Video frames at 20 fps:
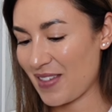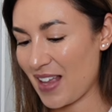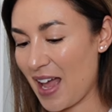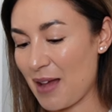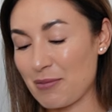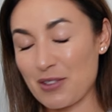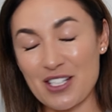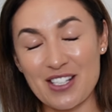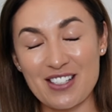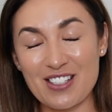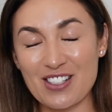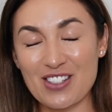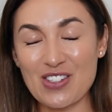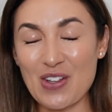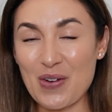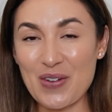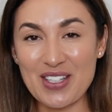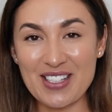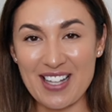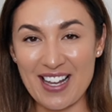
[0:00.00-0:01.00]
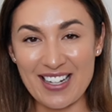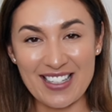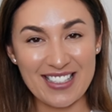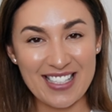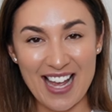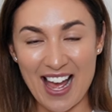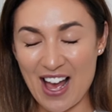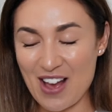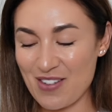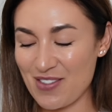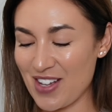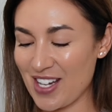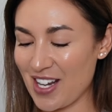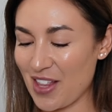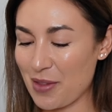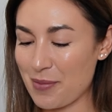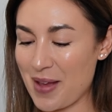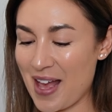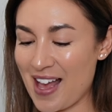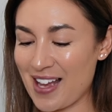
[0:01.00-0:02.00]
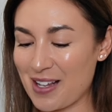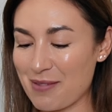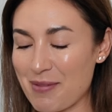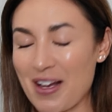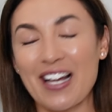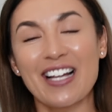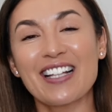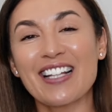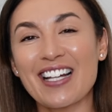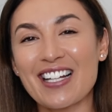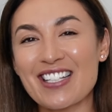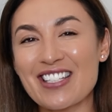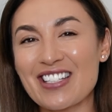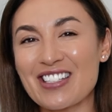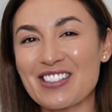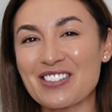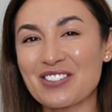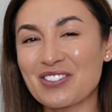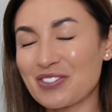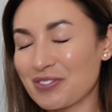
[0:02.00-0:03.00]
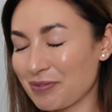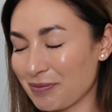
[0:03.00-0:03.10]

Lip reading: I'm just so excited to have another bag in this collection.